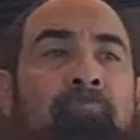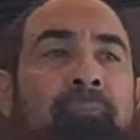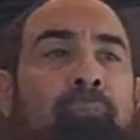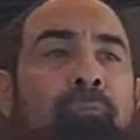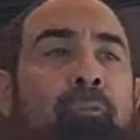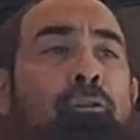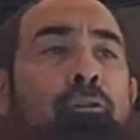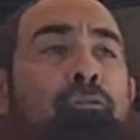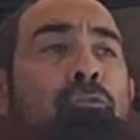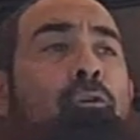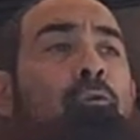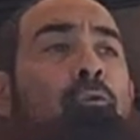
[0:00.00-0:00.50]

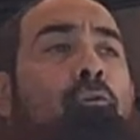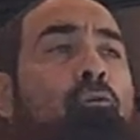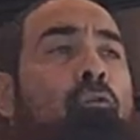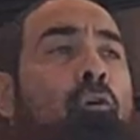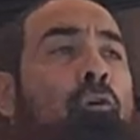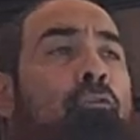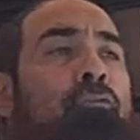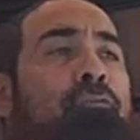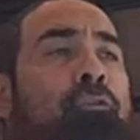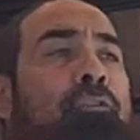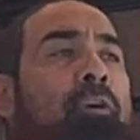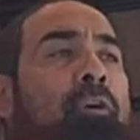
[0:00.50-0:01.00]
those who
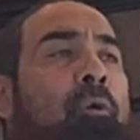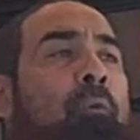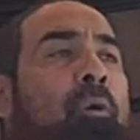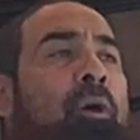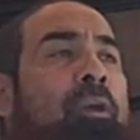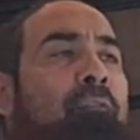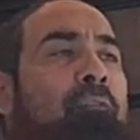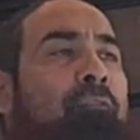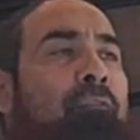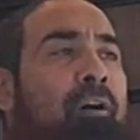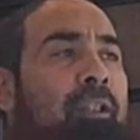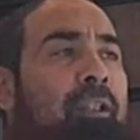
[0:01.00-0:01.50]
call to the way
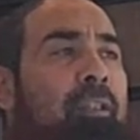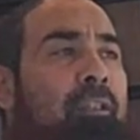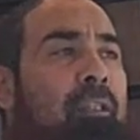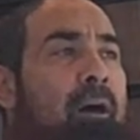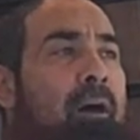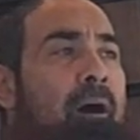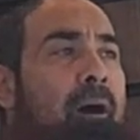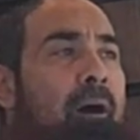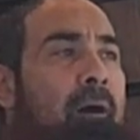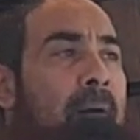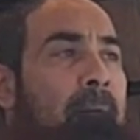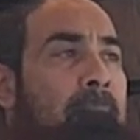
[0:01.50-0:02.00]
of
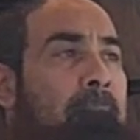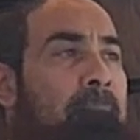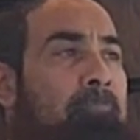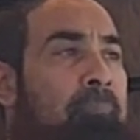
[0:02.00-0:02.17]
Allah.